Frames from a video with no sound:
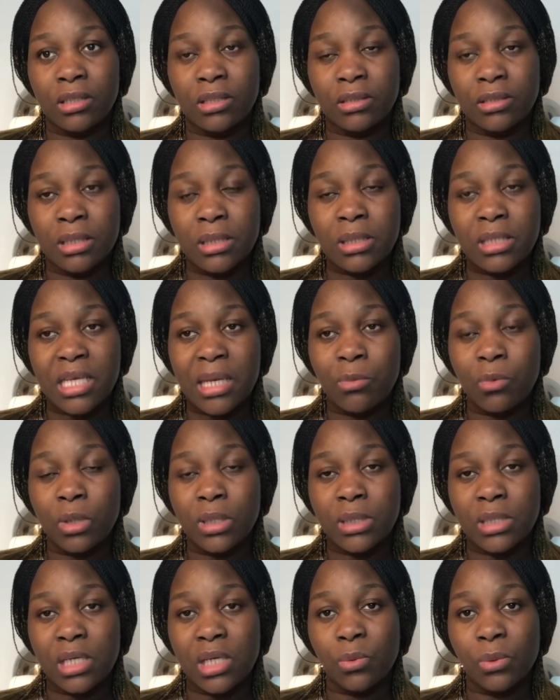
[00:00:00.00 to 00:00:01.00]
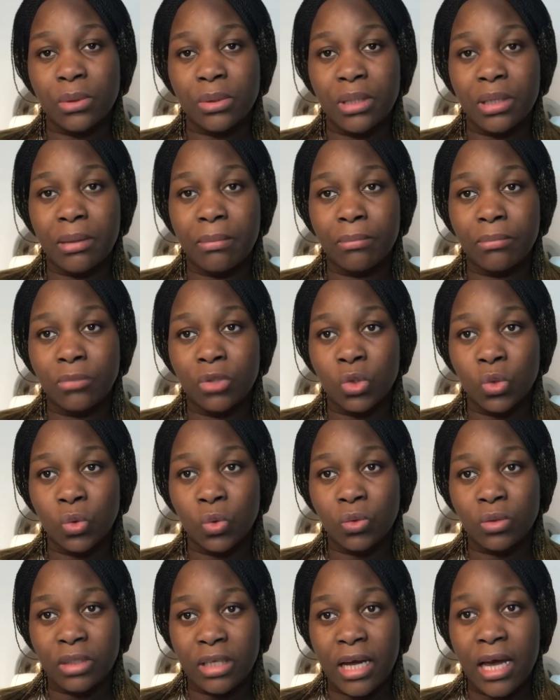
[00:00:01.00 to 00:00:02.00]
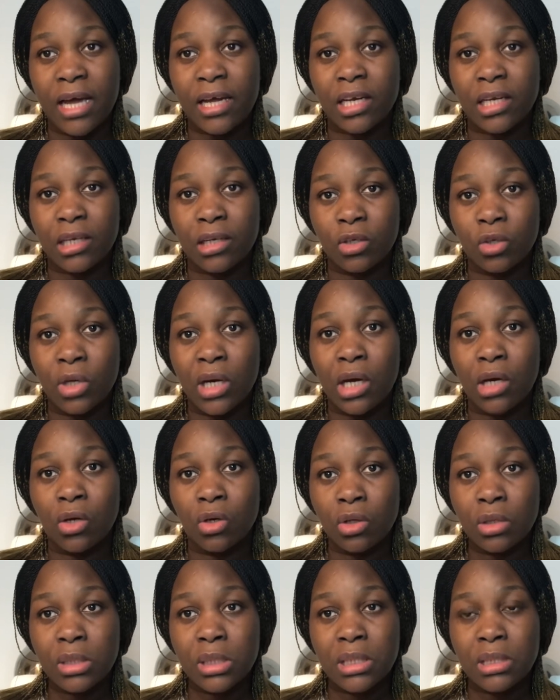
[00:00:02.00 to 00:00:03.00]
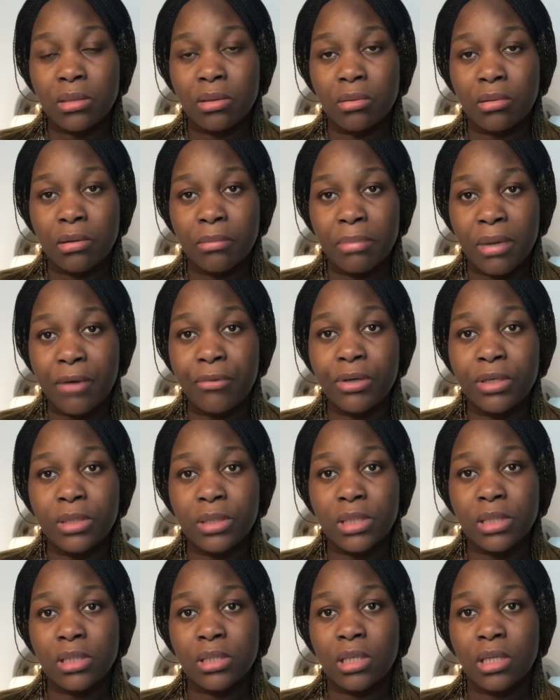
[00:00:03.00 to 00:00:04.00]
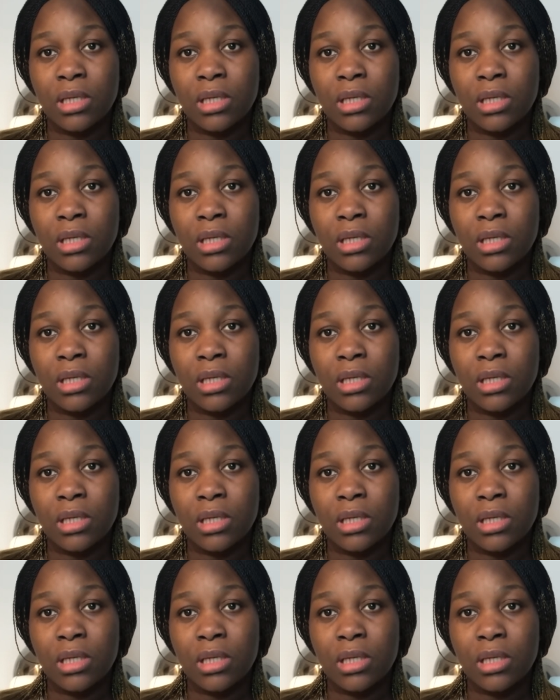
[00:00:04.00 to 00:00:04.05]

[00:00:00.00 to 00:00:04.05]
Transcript: this time you are staying with them, they are your host parents.